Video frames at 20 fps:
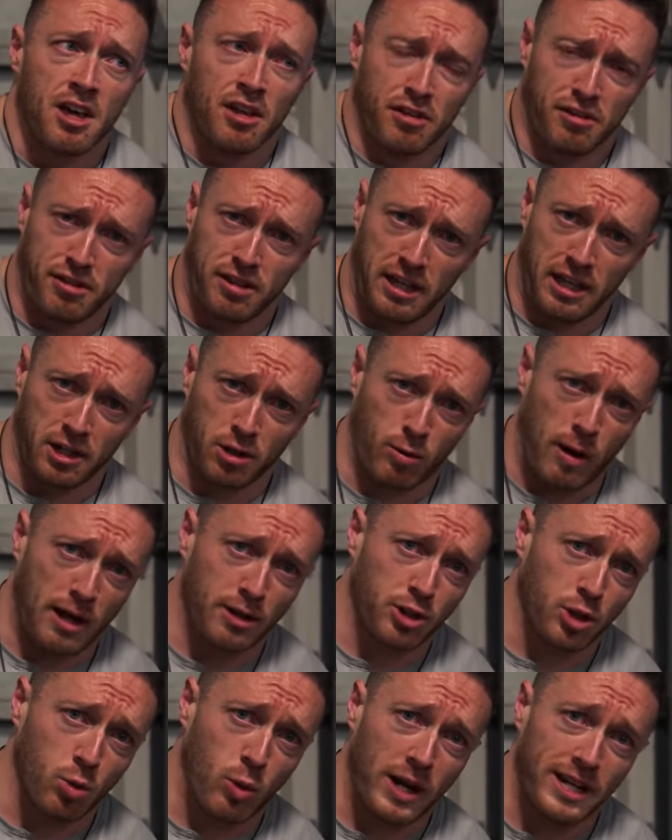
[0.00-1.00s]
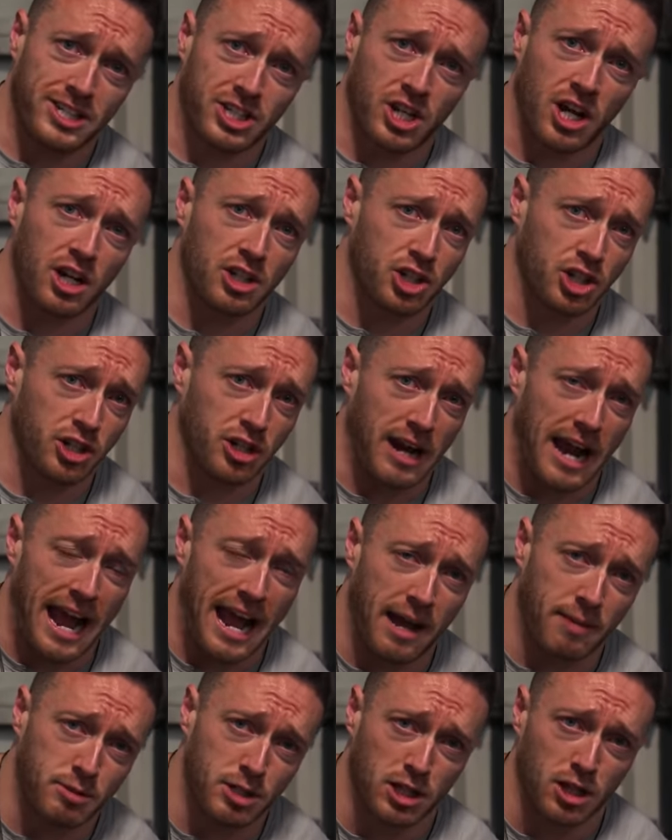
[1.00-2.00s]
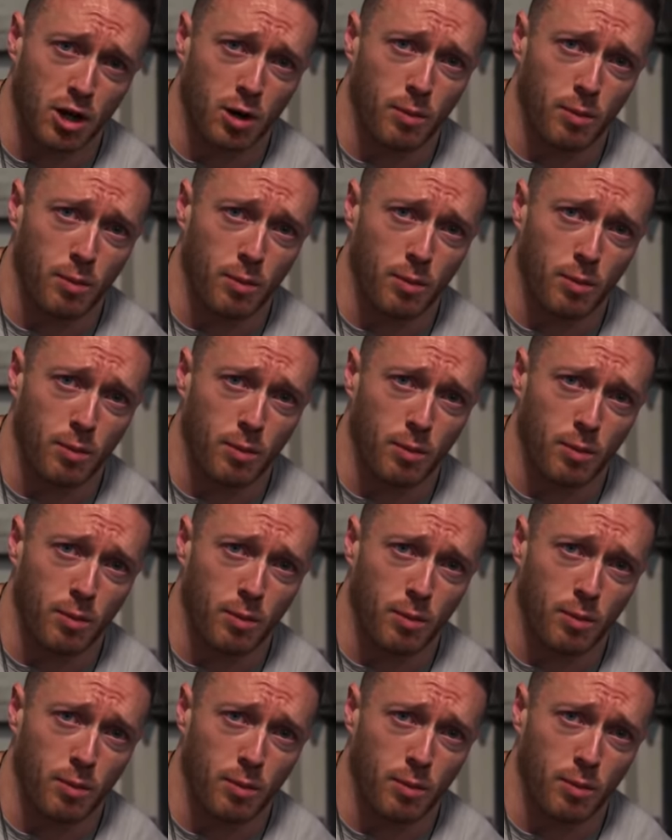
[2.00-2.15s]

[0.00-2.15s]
thing around your waist touching your abs and